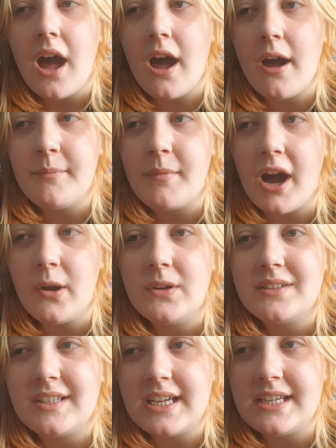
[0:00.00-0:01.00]
I
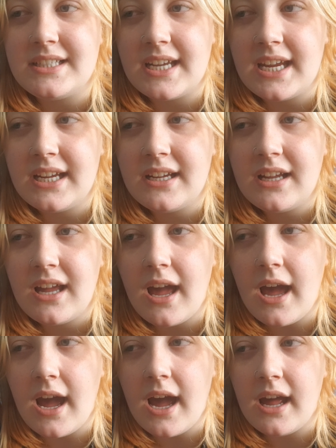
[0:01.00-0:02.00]
was eating
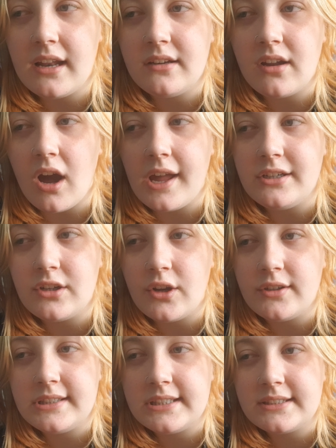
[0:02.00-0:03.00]
and I
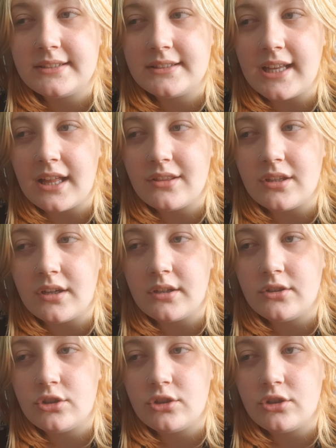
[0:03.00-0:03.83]
noticed that the